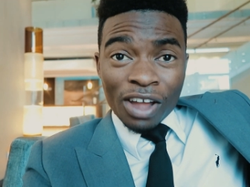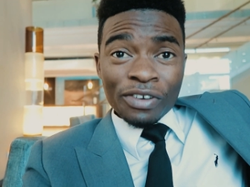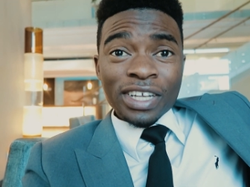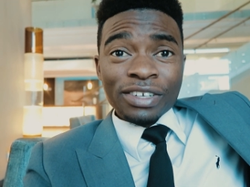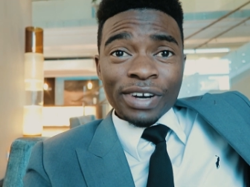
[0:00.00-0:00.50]

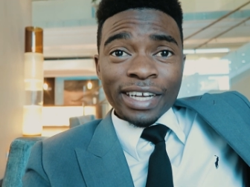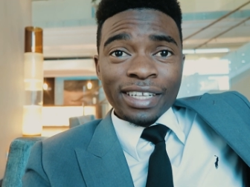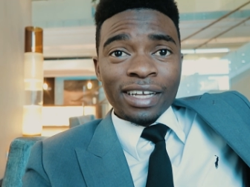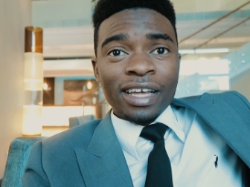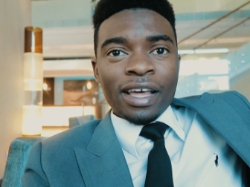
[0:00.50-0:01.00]
crazy right
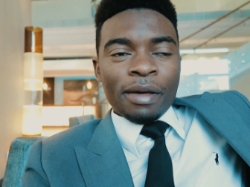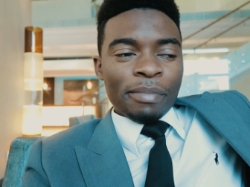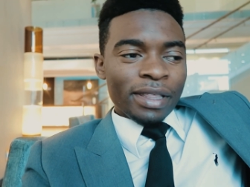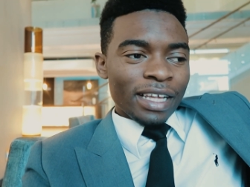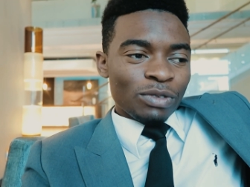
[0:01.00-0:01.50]

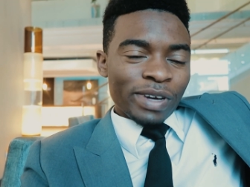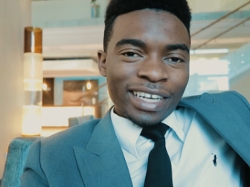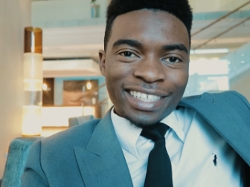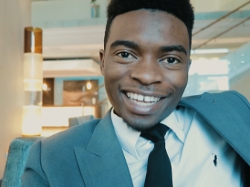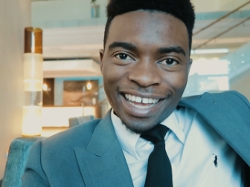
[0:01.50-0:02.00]
but that's what
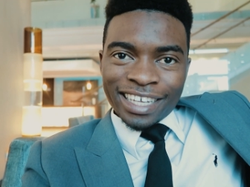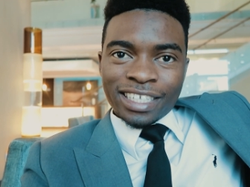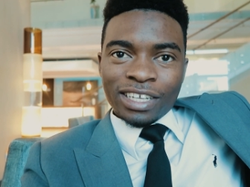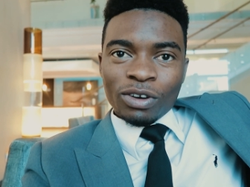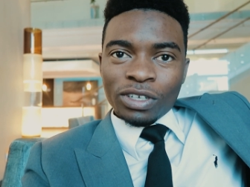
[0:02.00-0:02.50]
it
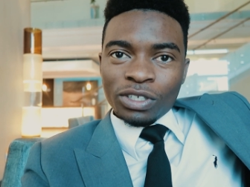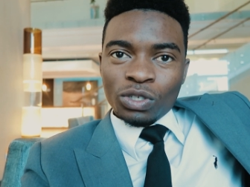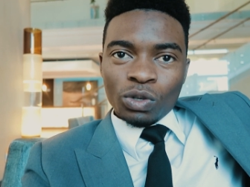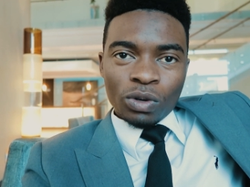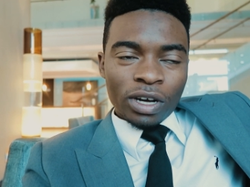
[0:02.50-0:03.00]
takes in order
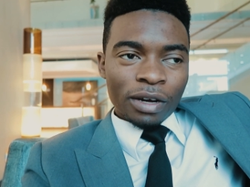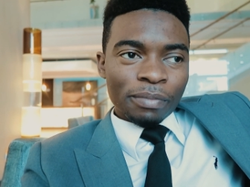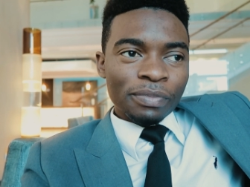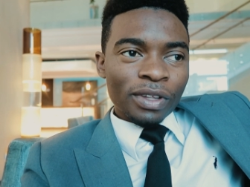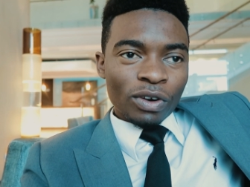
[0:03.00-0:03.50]
to
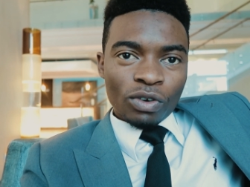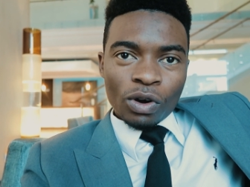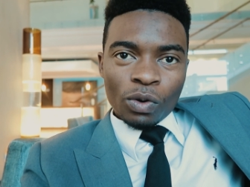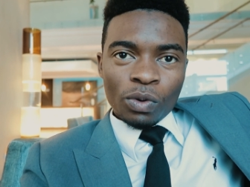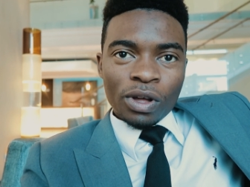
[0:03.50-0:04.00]
um,
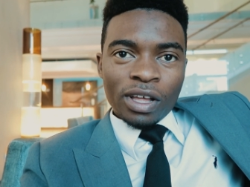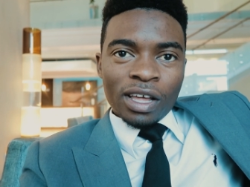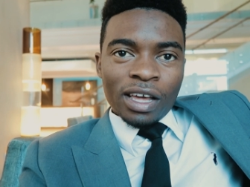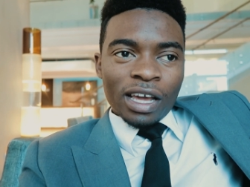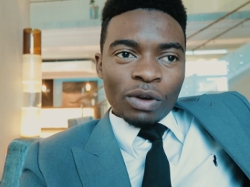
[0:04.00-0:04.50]
grow
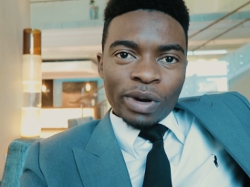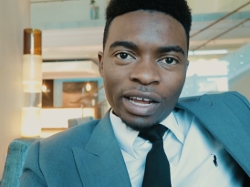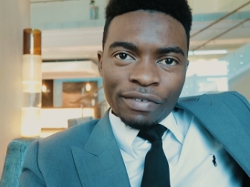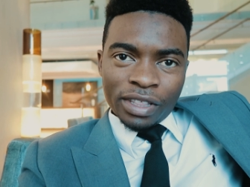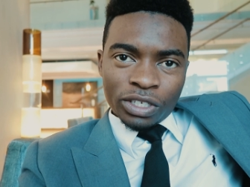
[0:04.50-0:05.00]
in
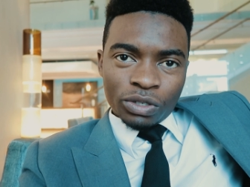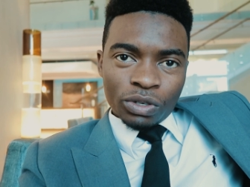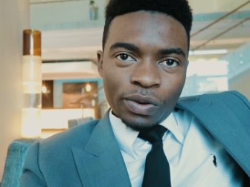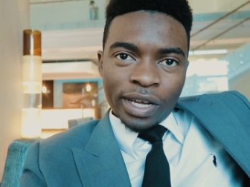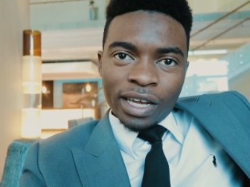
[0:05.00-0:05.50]
whatever that you're
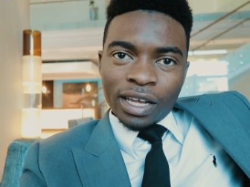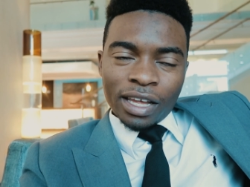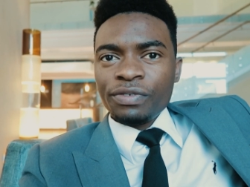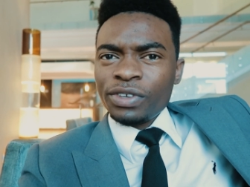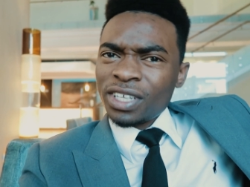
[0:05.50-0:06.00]
doing
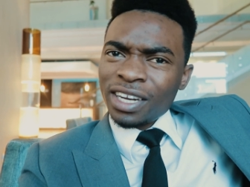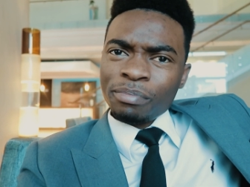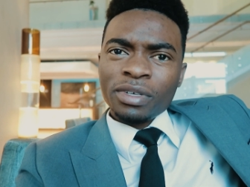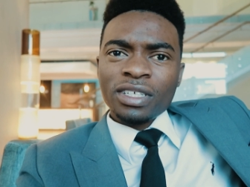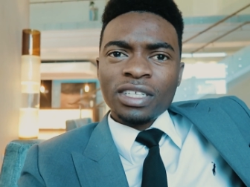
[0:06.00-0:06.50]
so if you're
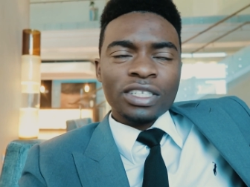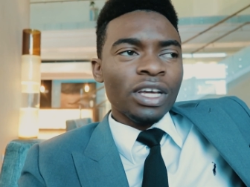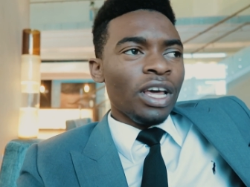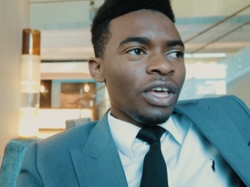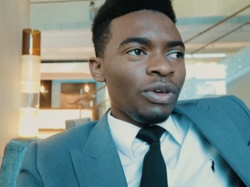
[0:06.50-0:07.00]
starting business
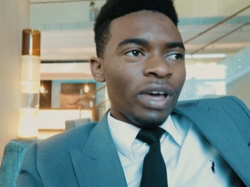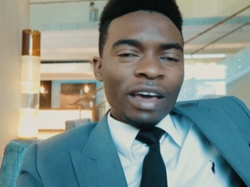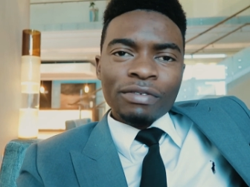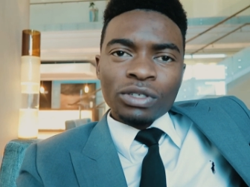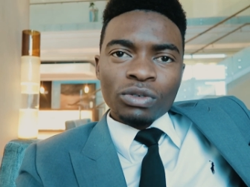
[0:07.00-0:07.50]
you
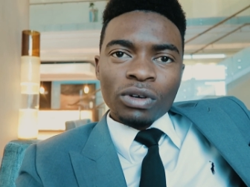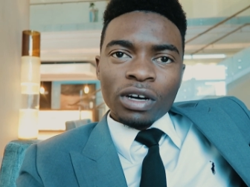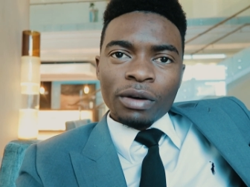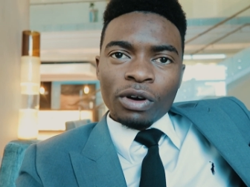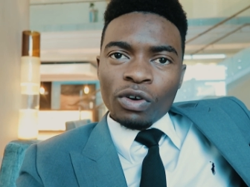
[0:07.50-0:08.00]
have to
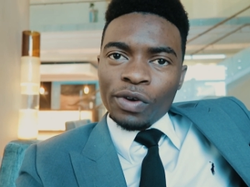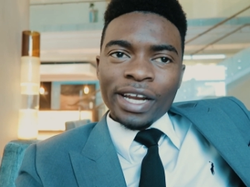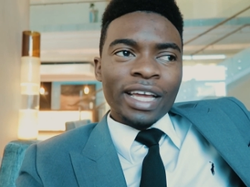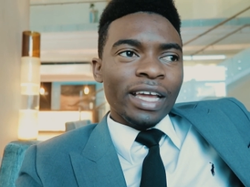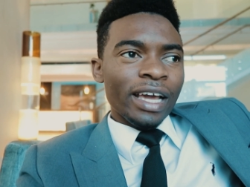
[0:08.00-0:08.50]
uh,
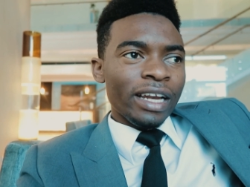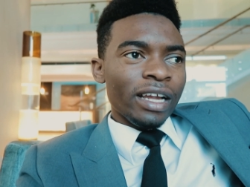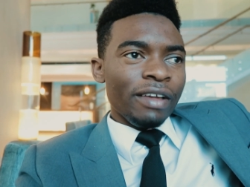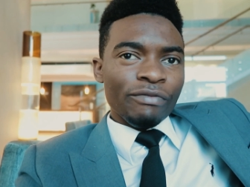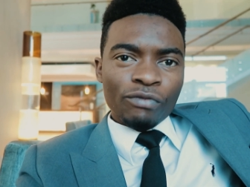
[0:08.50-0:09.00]
already get
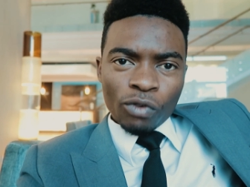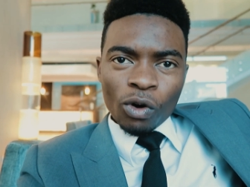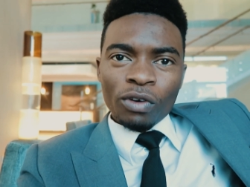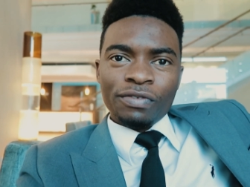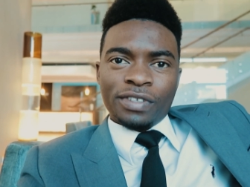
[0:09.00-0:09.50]

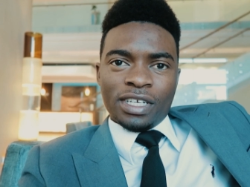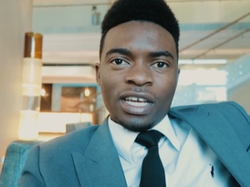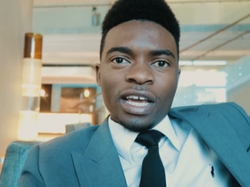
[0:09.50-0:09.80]
involved